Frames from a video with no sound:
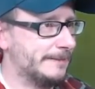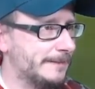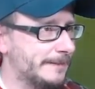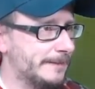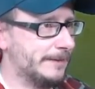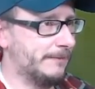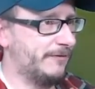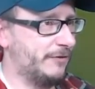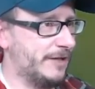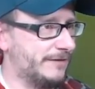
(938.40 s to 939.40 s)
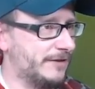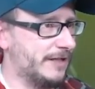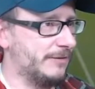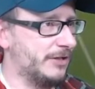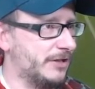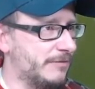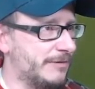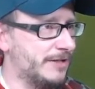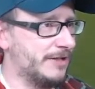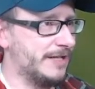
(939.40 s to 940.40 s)
Not before half time. You're not gonna break my
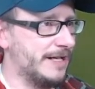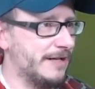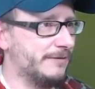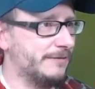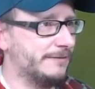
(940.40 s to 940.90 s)
heart now.